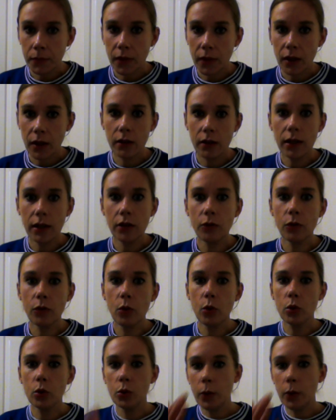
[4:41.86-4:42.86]
And then of
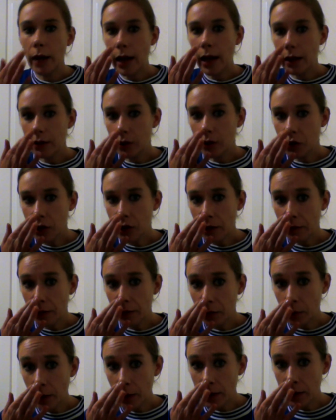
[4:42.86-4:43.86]
course we had the
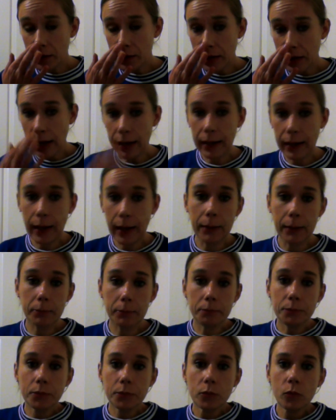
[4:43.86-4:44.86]
Sheffield Wednesday game,
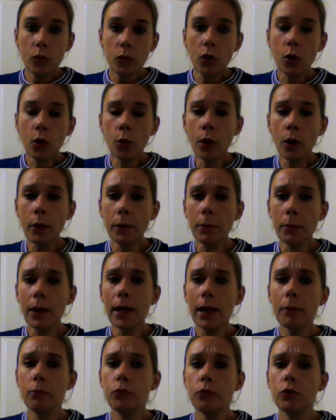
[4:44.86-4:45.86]
where we
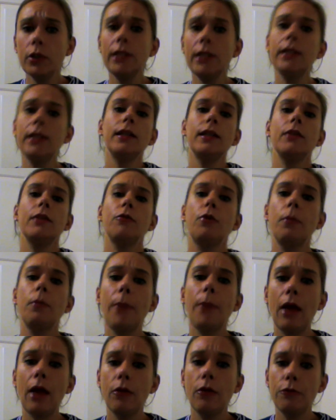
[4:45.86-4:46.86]
played brilliantly for
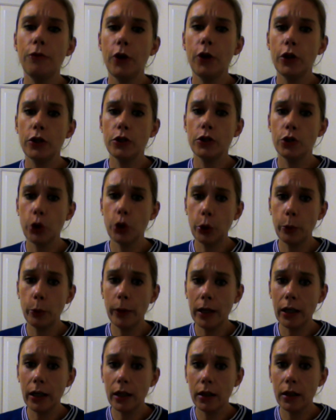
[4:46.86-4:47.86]
about the first 2
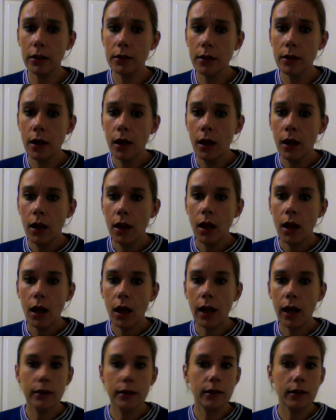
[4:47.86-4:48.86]
minutes,
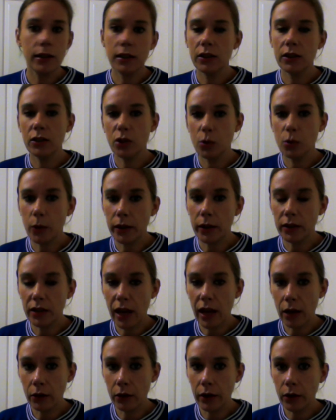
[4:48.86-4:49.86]
and then it just went
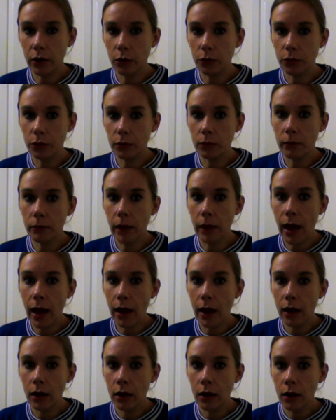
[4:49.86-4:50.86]
downhill from
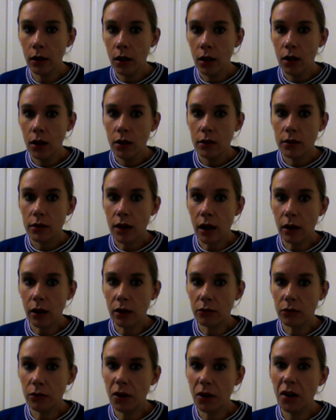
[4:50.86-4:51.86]
there. So
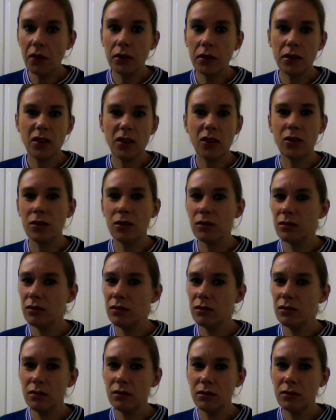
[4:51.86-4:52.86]
I'd rather not
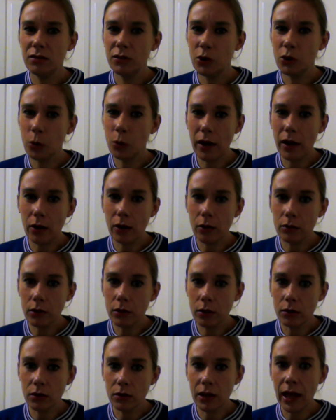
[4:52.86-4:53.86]
dwell
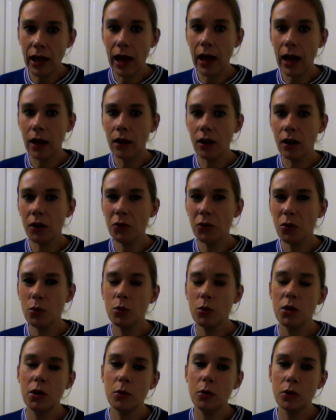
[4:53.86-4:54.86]
on that. I
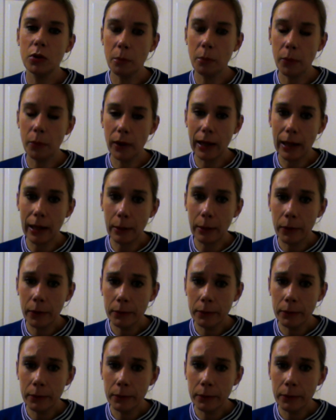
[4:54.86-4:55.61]
thought it was a blip.